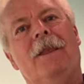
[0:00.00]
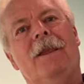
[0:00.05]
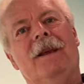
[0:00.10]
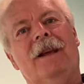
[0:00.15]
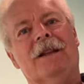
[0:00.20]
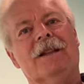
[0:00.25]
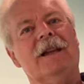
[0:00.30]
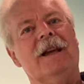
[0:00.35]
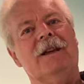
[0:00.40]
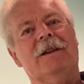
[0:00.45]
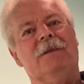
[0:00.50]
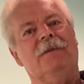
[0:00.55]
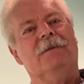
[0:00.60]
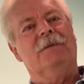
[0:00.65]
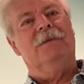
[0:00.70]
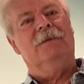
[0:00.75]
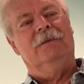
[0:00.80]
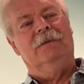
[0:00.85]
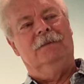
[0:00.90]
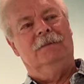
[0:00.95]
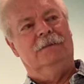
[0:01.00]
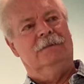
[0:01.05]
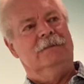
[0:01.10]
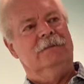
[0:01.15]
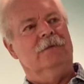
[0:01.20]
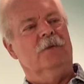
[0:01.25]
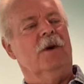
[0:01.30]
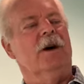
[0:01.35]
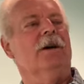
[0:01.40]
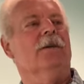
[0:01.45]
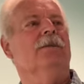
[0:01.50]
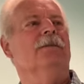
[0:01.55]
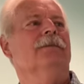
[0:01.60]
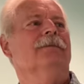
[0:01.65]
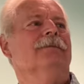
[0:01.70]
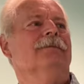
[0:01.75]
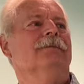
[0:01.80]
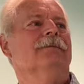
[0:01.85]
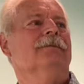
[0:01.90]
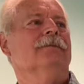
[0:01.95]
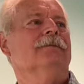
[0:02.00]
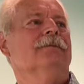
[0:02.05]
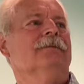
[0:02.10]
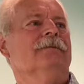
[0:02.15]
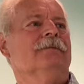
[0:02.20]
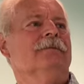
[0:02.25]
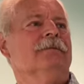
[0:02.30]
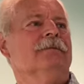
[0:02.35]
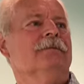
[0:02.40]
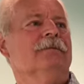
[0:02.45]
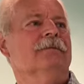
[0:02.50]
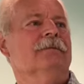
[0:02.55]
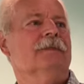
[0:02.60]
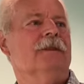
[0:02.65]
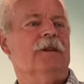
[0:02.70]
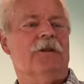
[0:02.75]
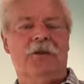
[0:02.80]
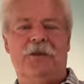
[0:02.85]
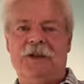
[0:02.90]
It's like, well, you know,